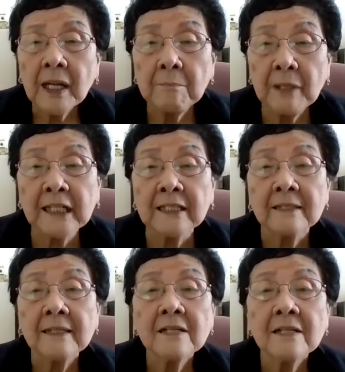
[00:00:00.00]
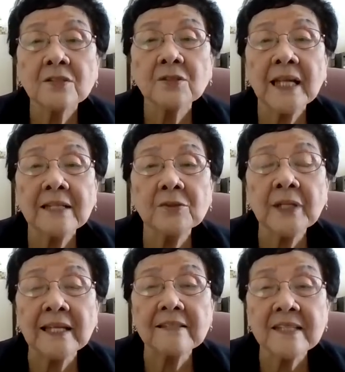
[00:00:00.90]
big so that you
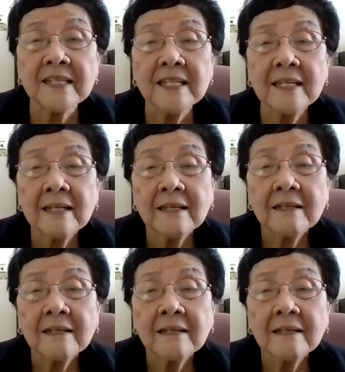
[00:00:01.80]
can see